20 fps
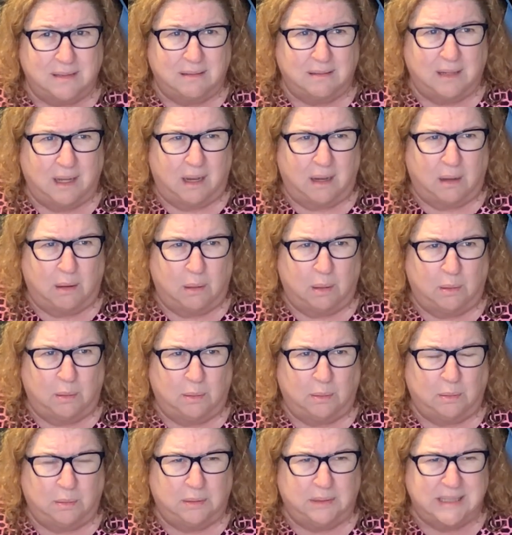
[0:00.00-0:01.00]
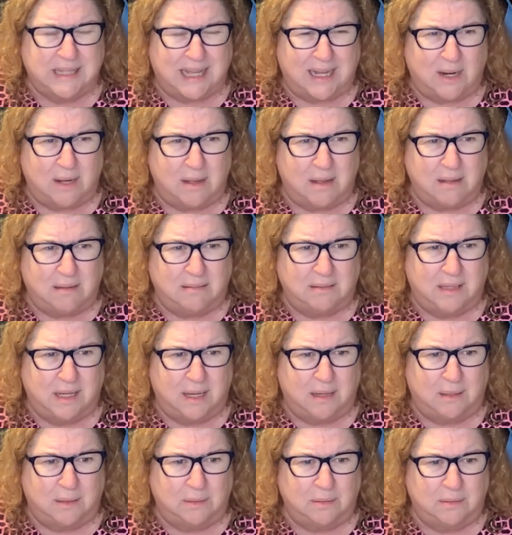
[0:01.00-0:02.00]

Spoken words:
No. Is that all? No.